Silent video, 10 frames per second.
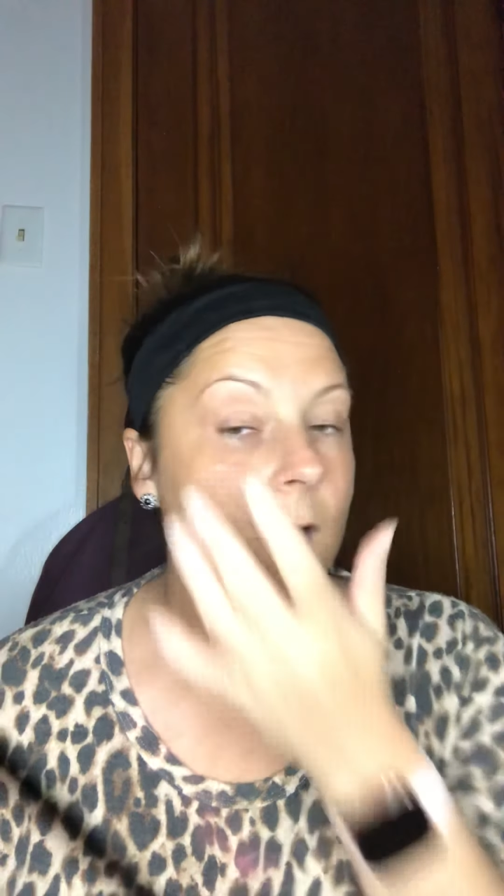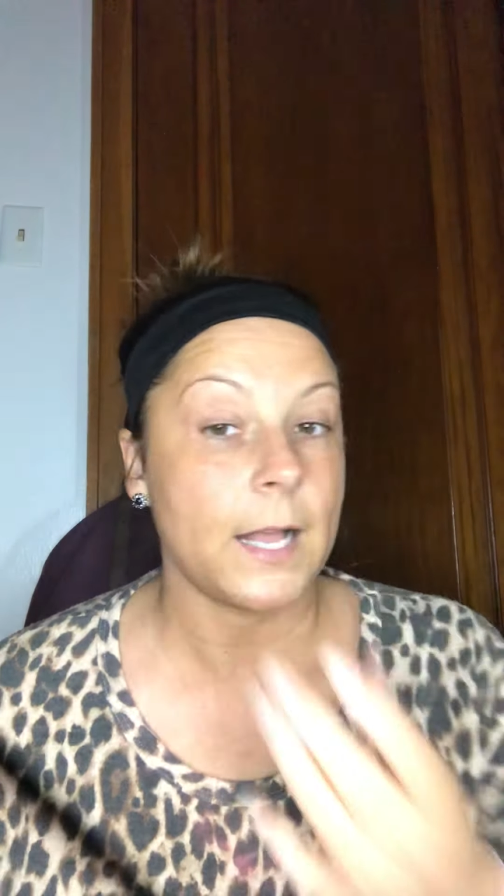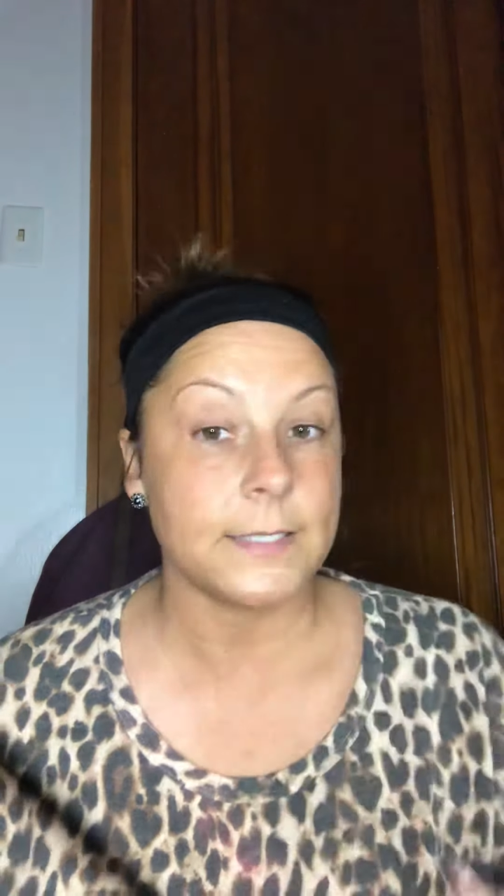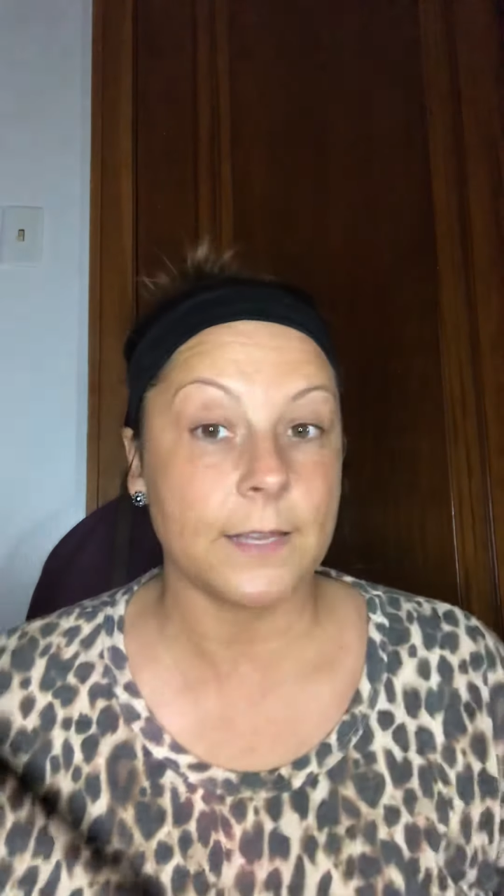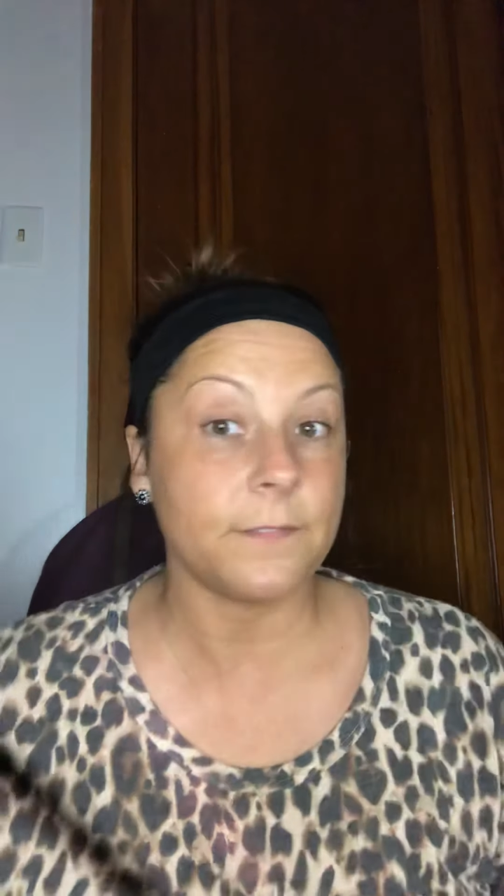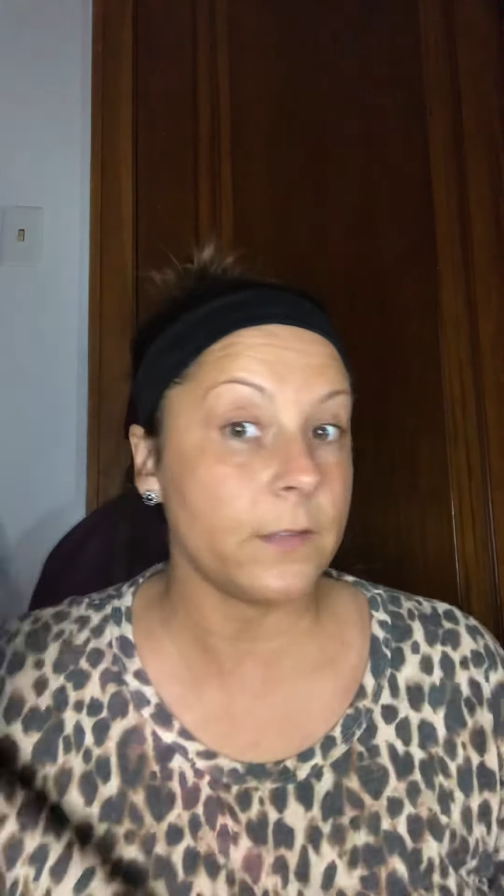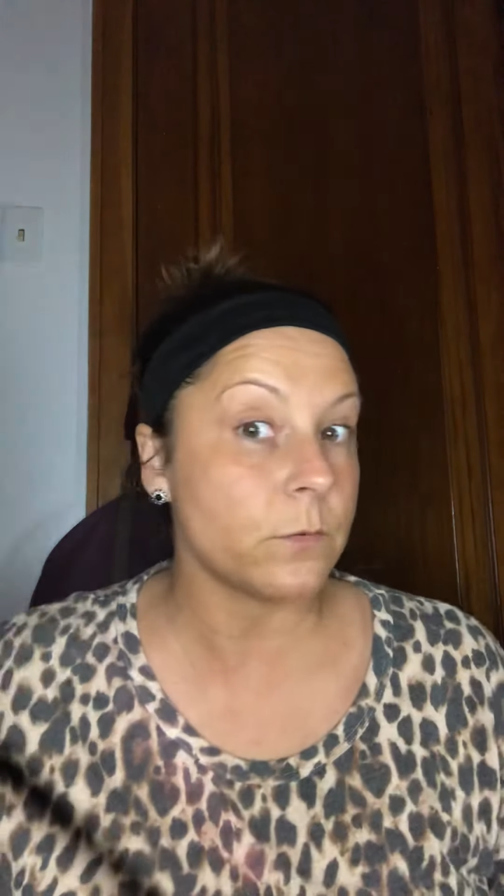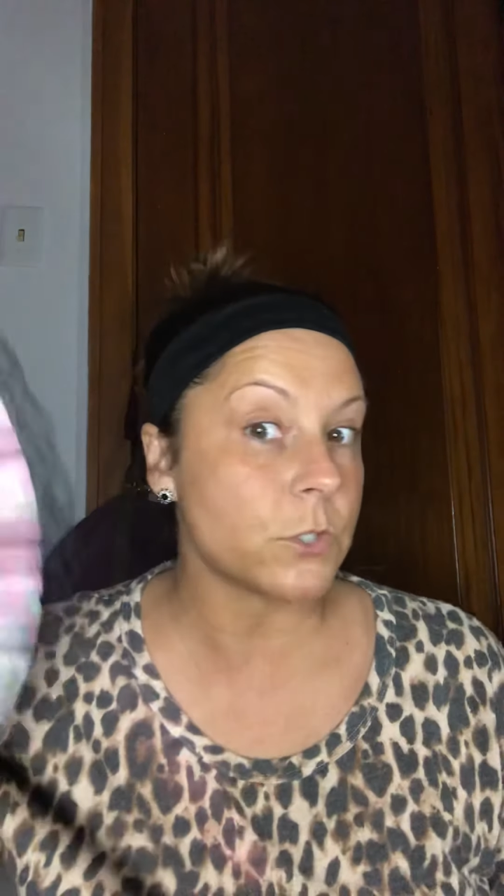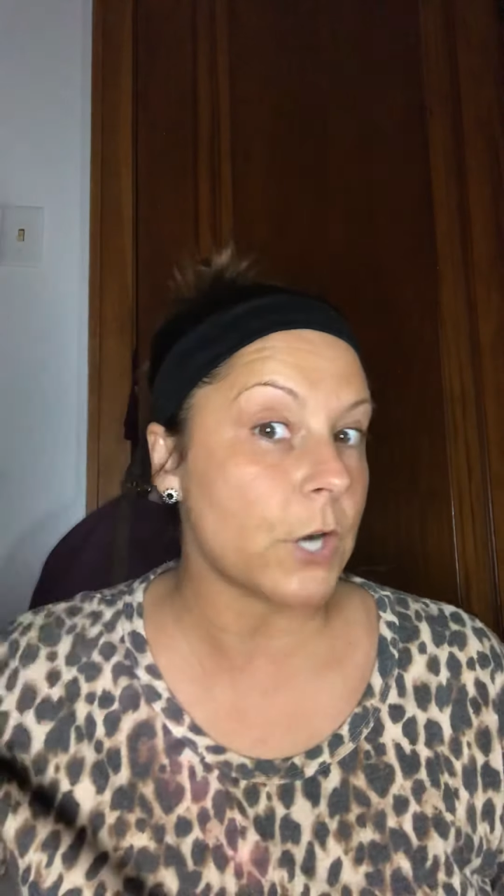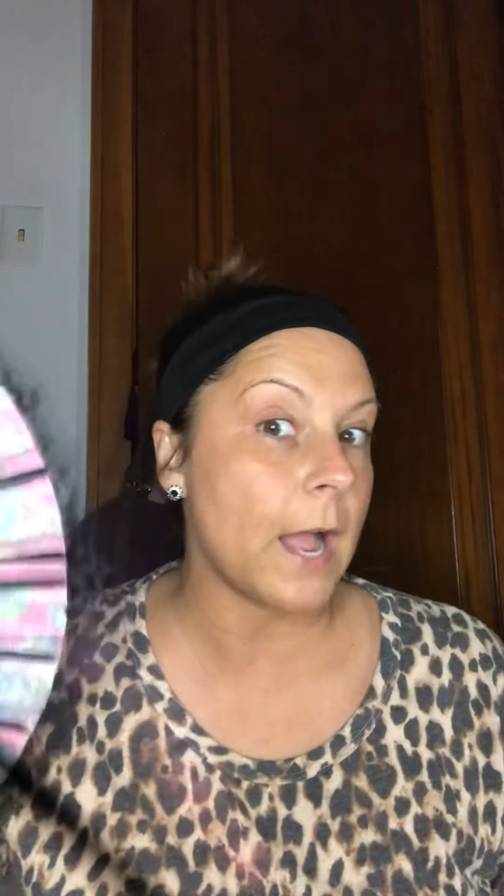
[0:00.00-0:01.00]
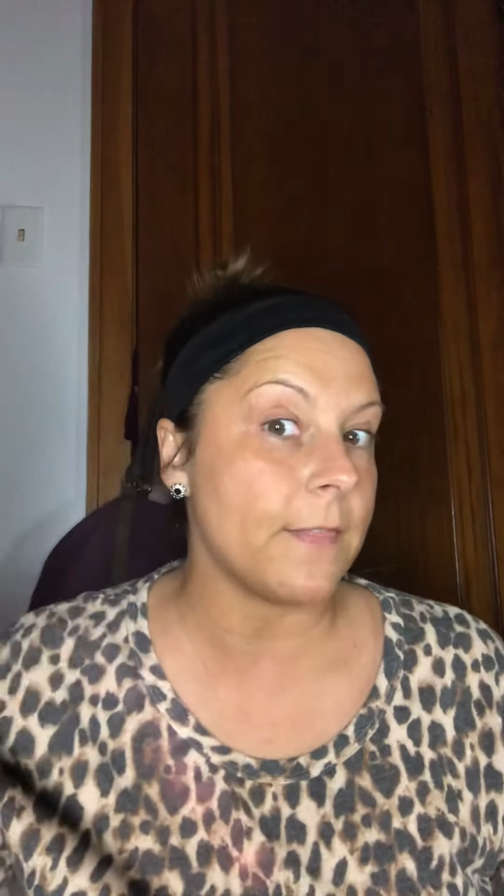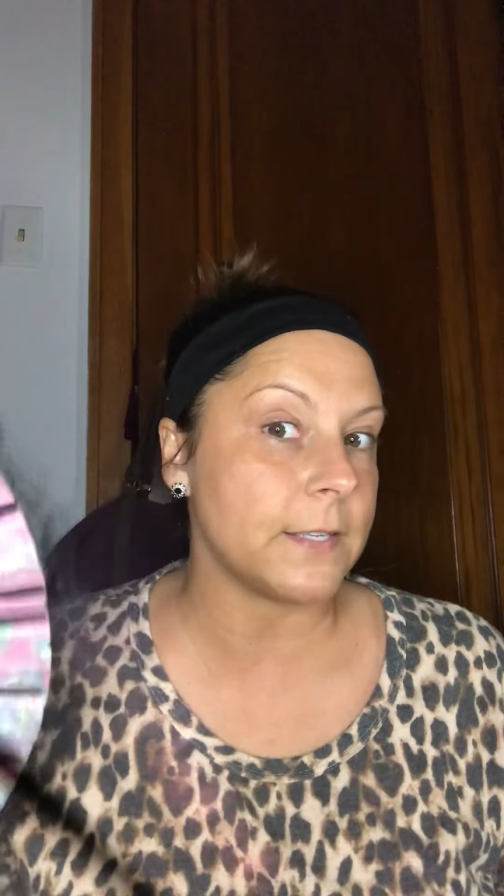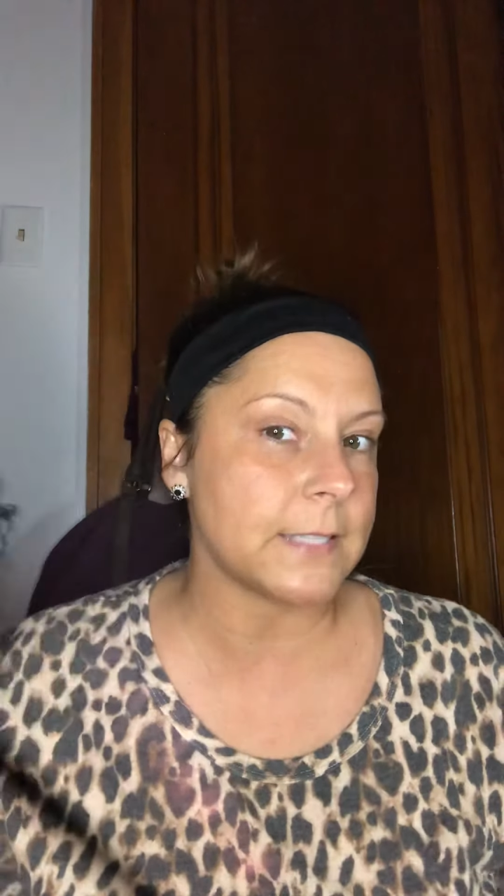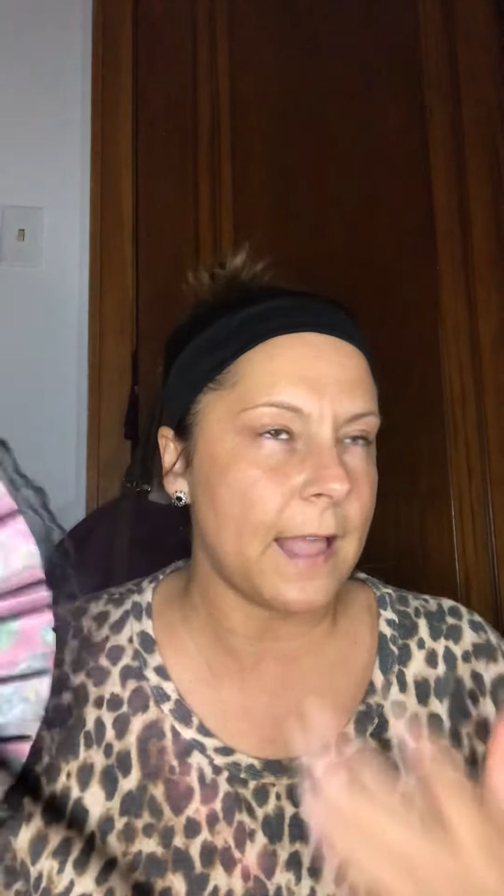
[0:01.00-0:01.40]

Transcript: I definitely will try this.